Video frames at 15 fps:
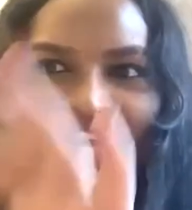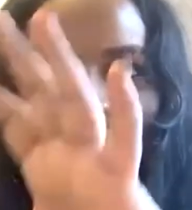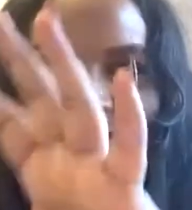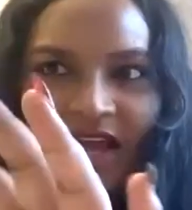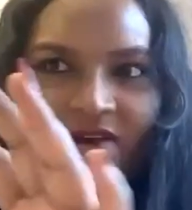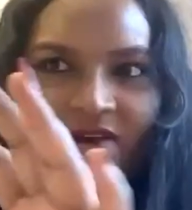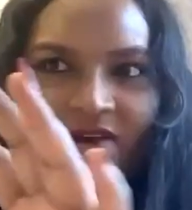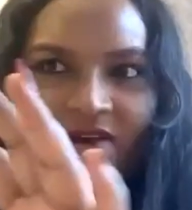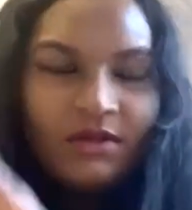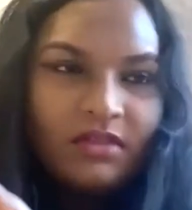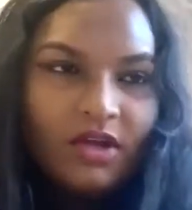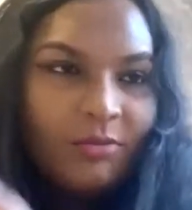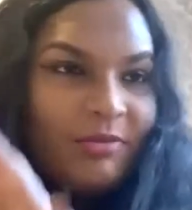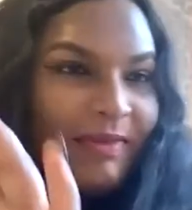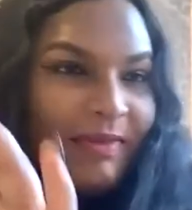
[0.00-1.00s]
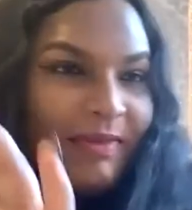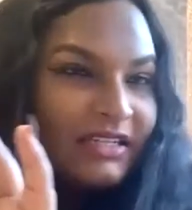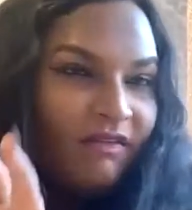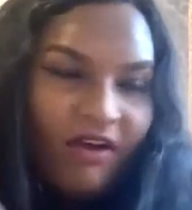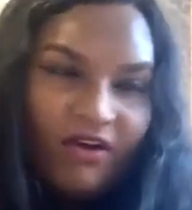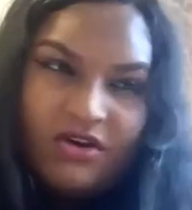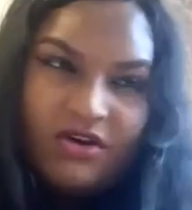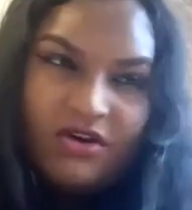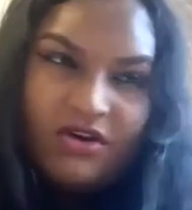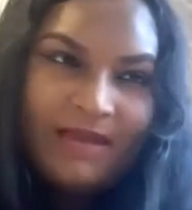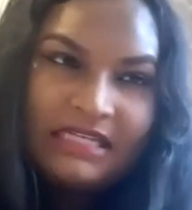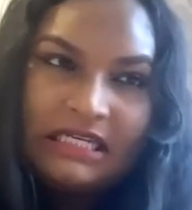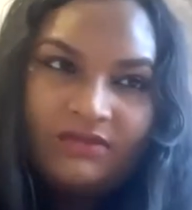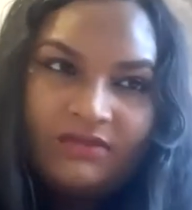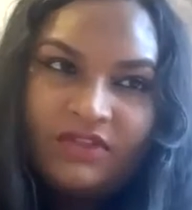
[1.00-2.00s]
note of how, coming back to the
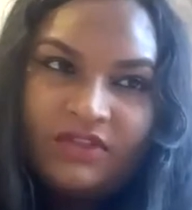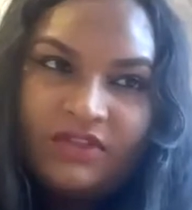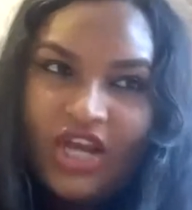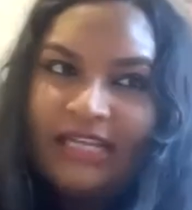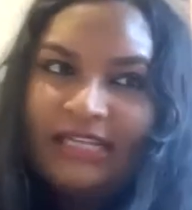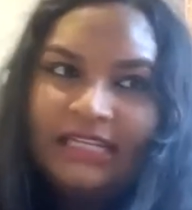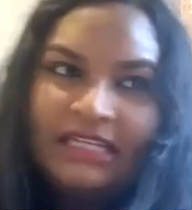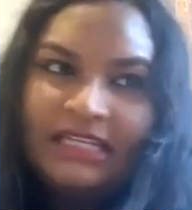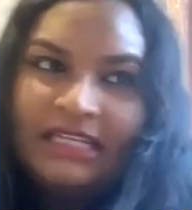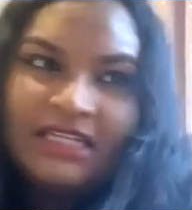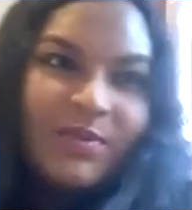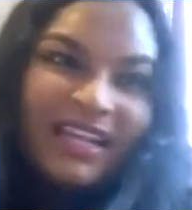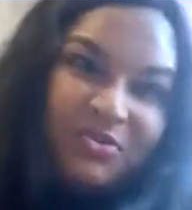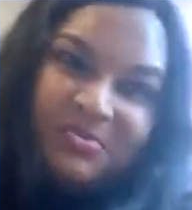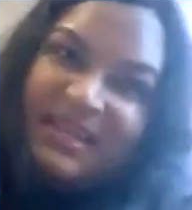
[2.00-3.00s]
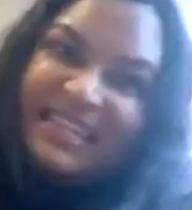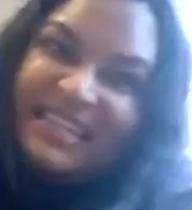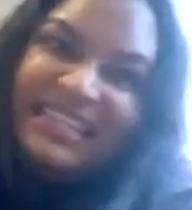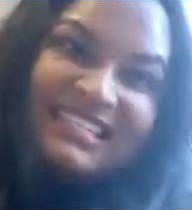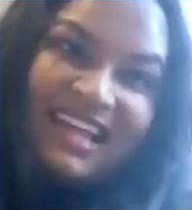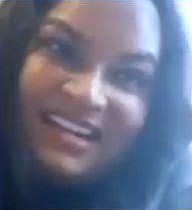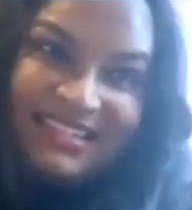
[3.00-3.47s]
very basic of the checklist, we can already